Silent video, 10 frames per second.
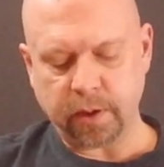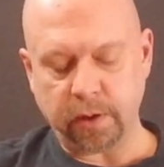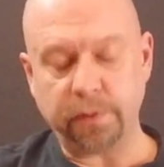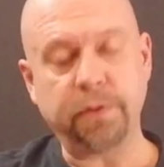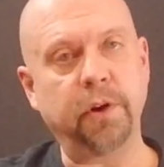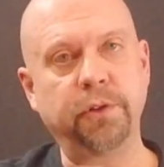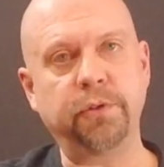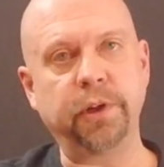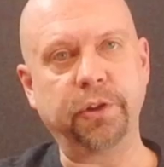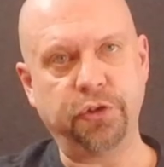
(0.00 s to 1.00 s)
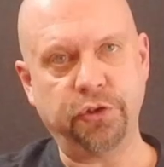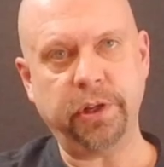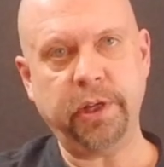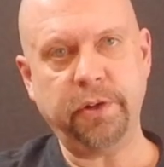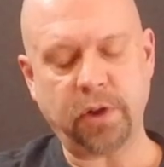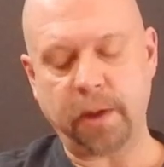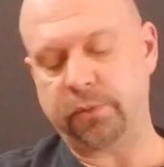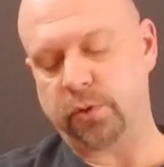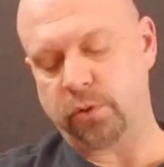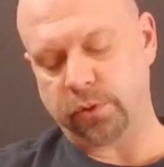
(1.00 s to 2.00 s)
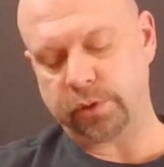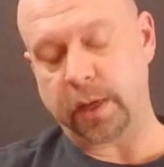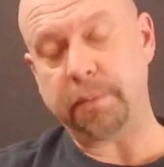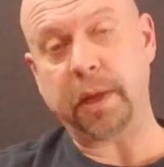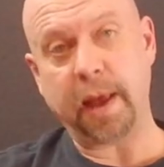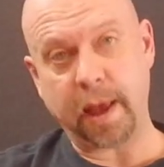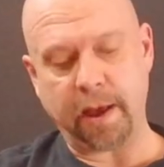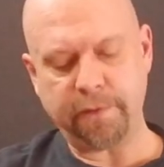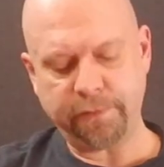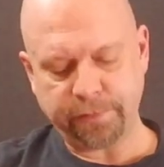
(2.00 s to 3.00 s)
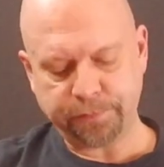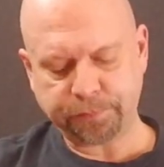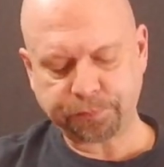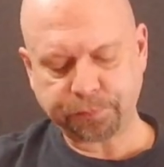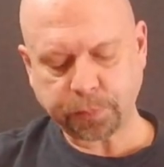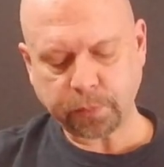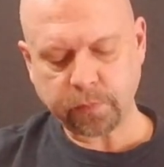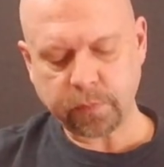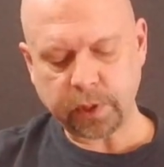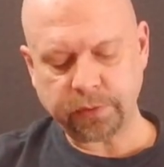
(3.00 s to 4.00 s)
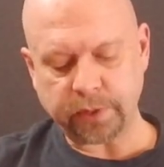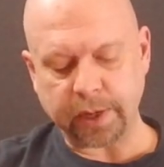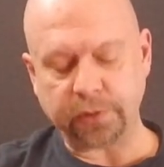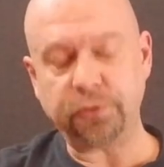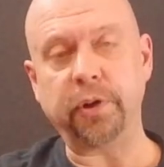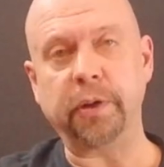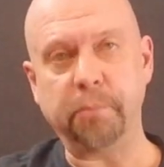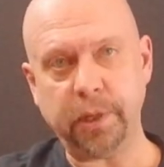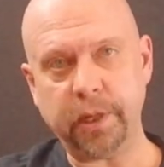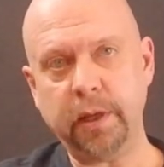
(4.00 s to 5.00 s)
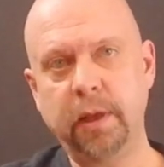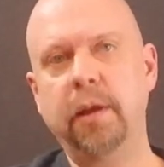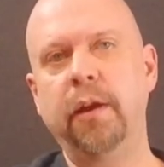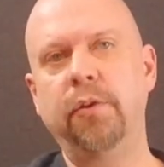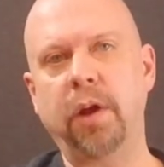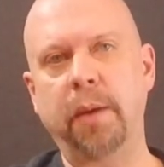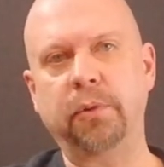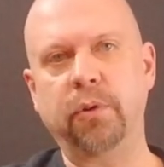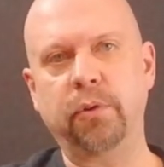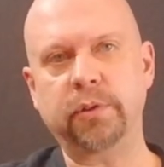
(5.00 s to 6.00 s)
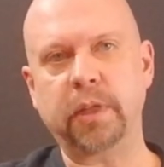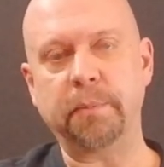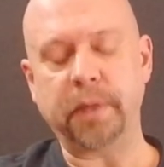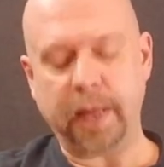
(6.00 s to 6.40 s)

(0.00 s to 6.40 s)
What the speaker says: Our 3rd string G drops a whole step to F. 2nd string B drops a whole step to